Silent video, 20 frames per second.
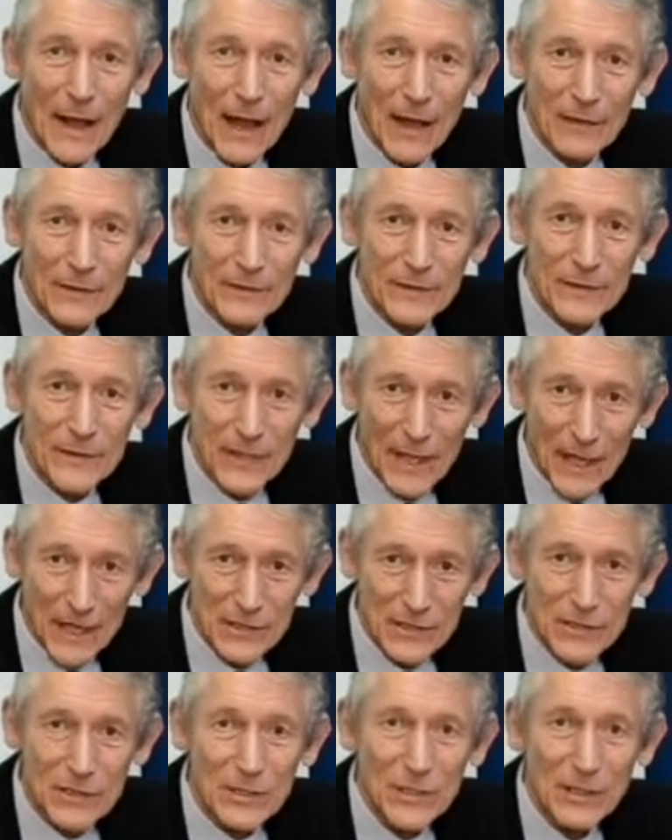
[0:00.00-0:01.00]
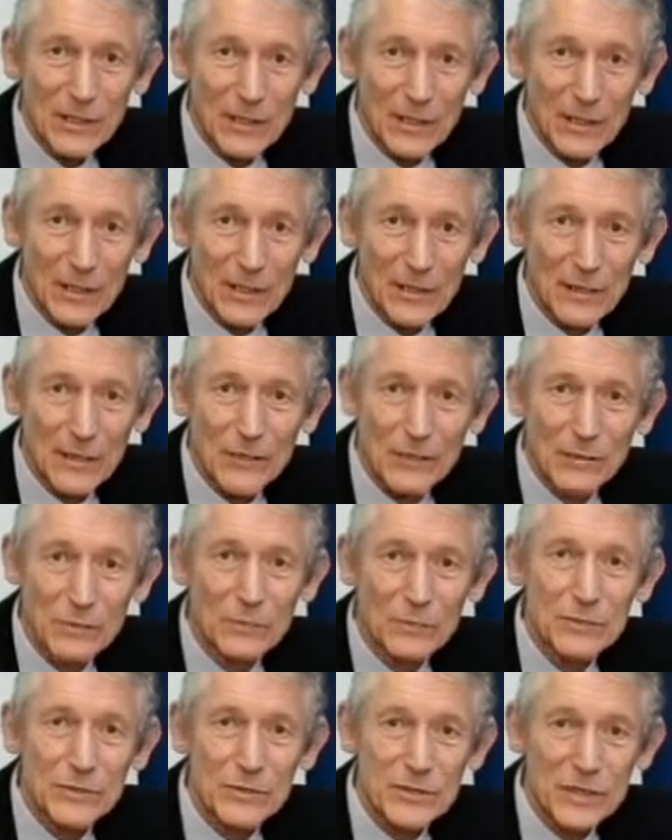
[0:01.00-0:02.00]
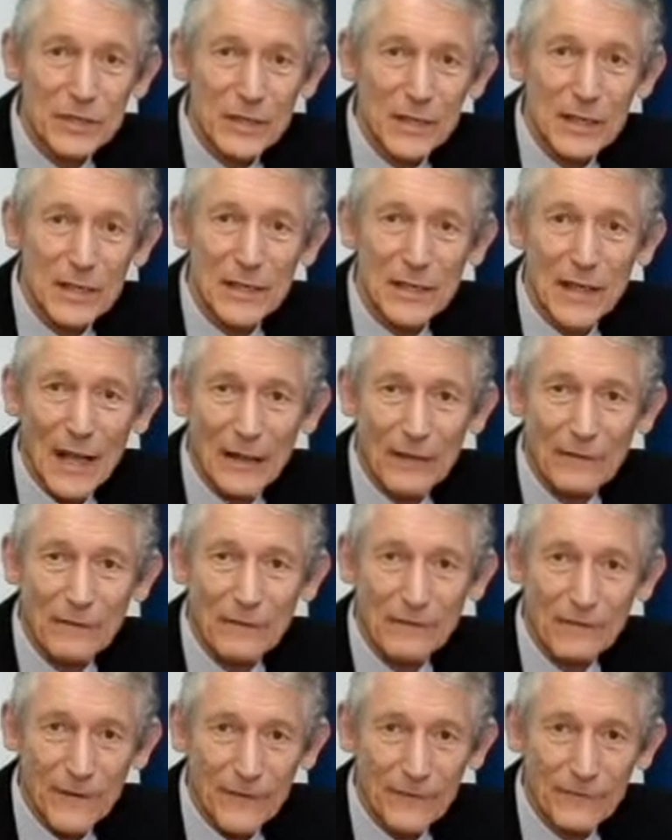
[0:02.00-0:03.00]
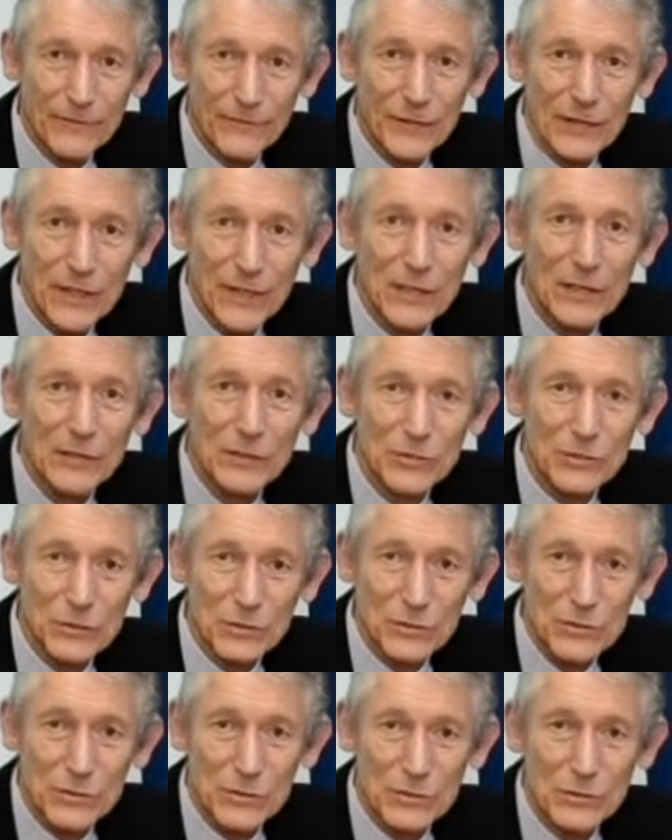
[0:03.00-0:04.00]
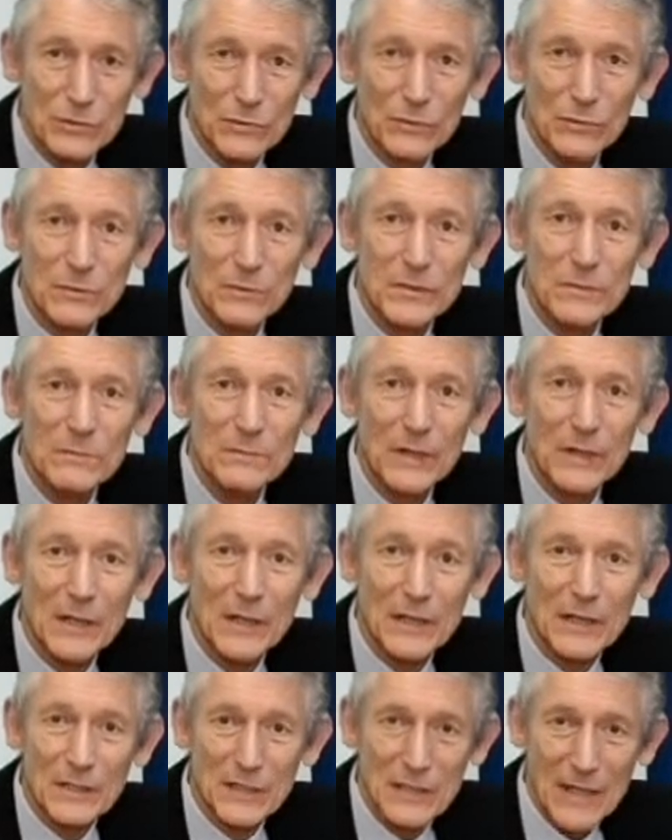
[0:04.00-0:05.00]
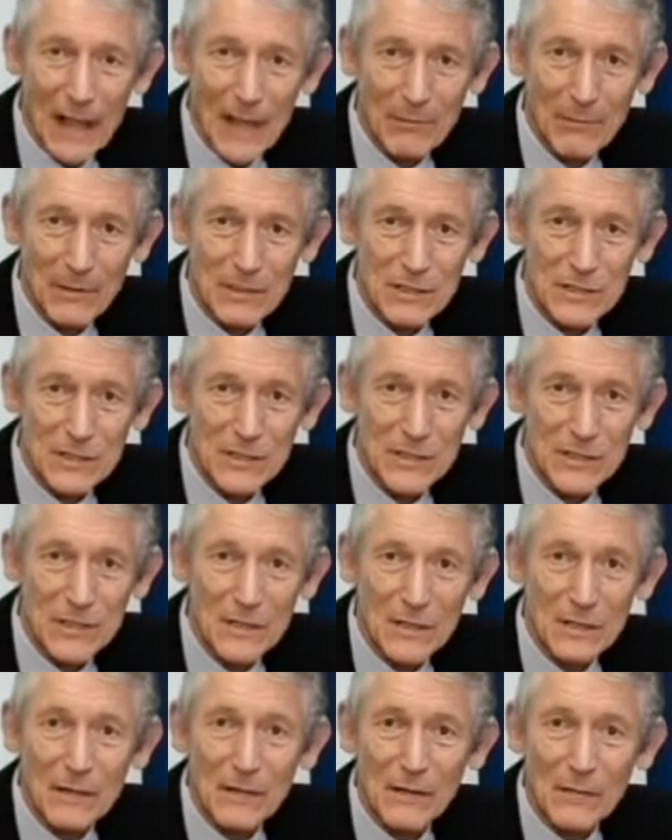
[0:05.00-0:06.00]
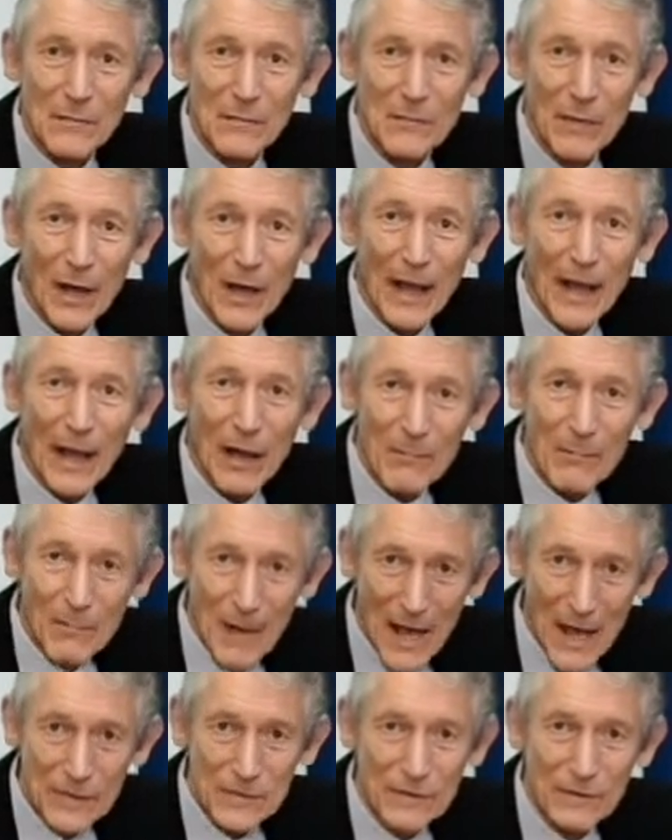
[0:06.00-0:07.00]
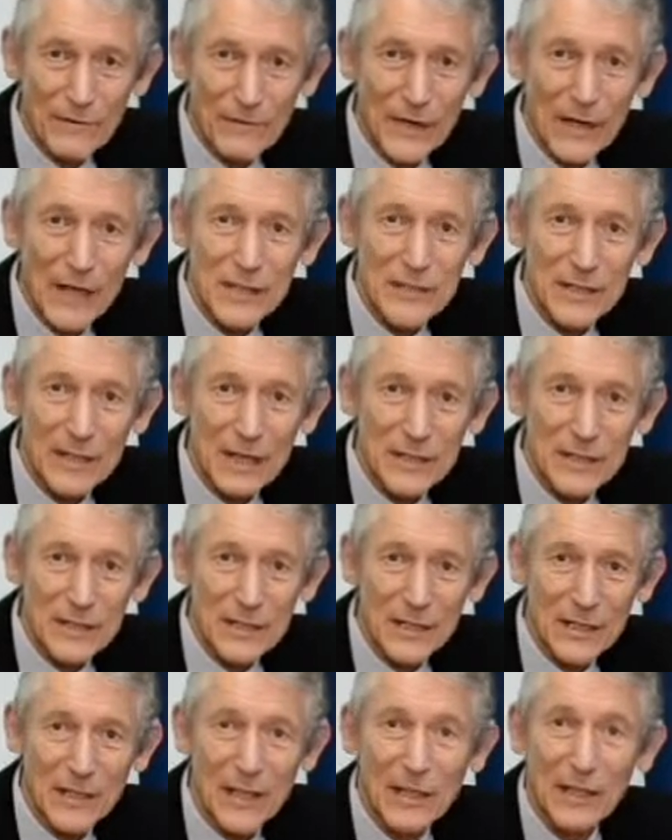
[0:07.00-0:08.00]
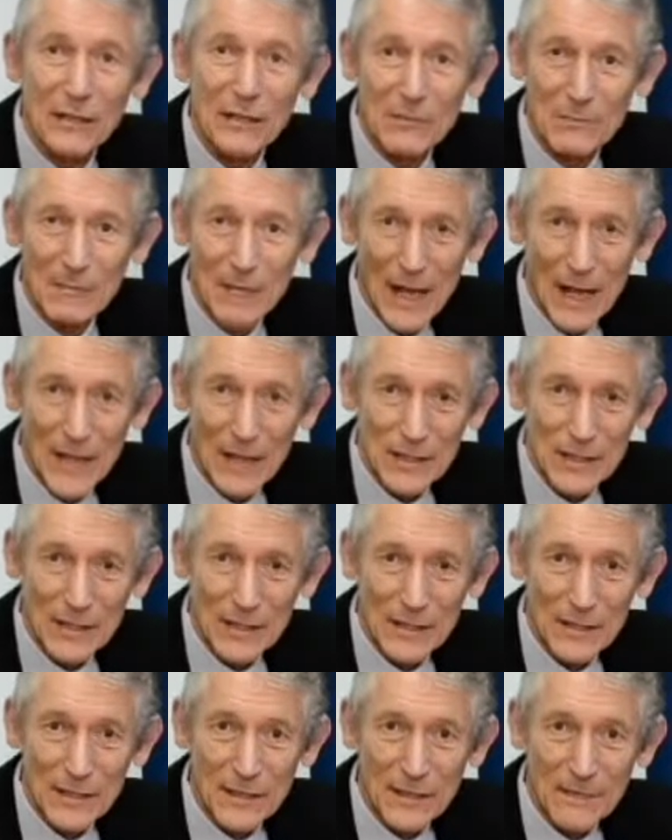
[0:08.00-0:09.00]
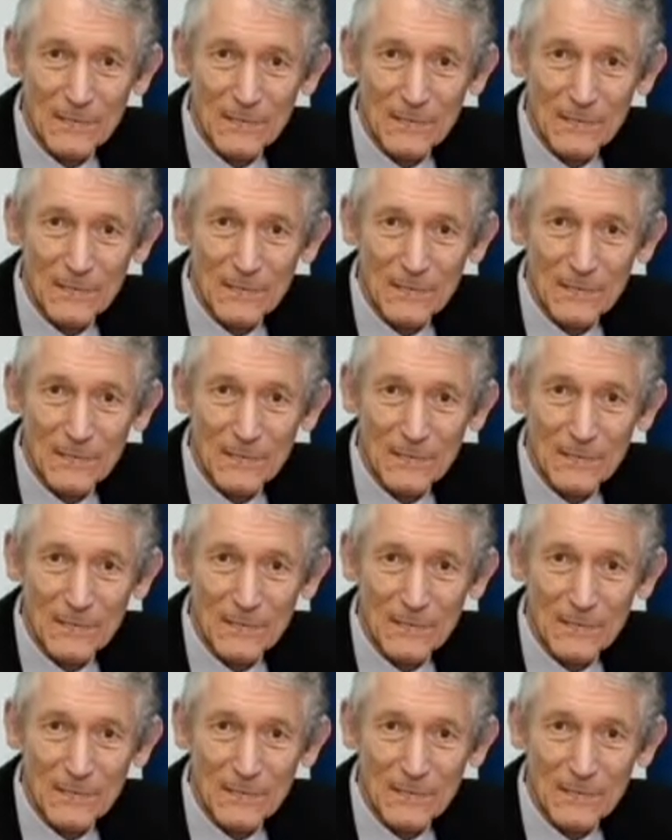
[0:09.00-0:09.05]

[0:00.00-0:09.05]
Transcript: Over the next year, you will see another 15 new stores being established by our master franchisee here in Malaysia.